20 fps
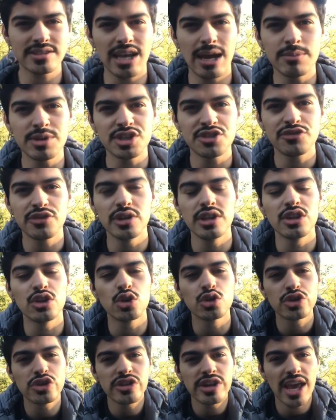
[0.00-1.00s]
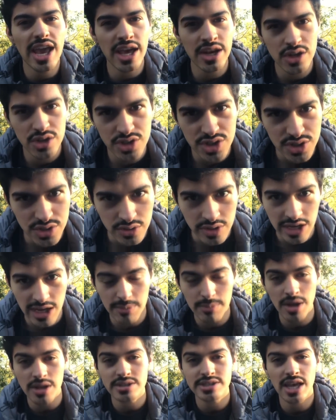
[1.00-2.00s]
I'm just feeling those are the energies, okay? I'm
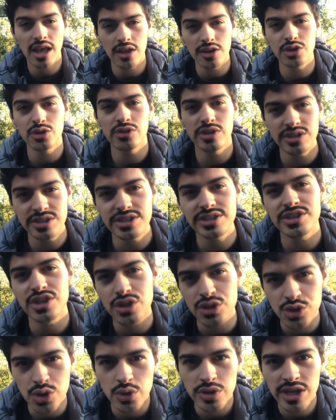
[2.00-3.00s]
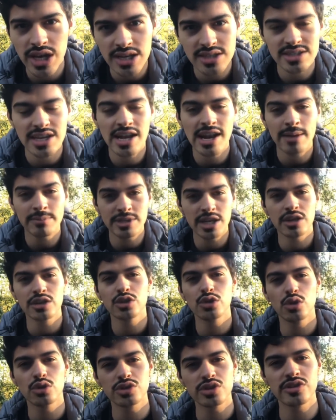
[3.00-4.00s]
not telling you this is their zodiac sign. I'm telling
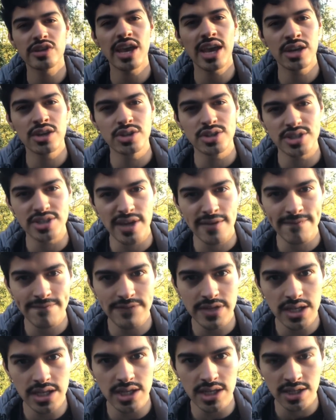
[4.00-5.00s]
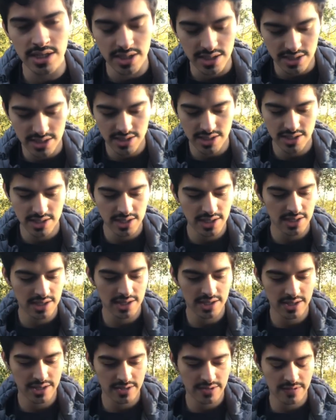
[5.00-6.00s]
you those are the energies I'm feeling.
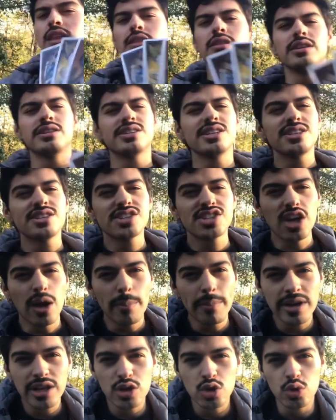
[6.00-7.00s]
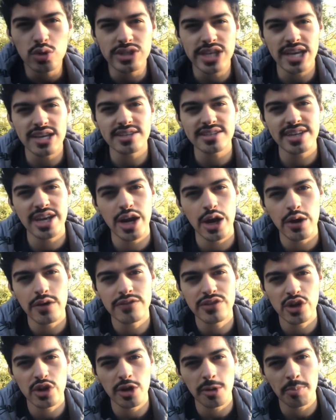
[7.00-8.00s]
This is somebody who takes care of
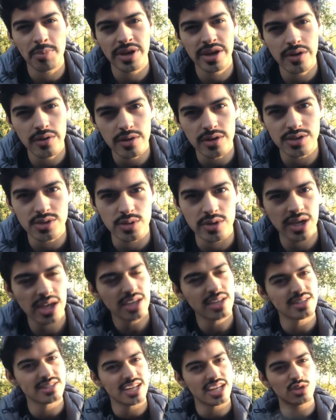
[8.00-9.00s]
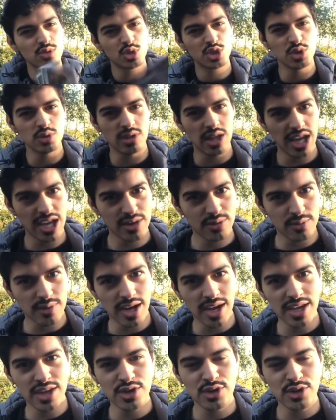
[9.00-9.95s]
their appearance, okay? Because that's what you like, right?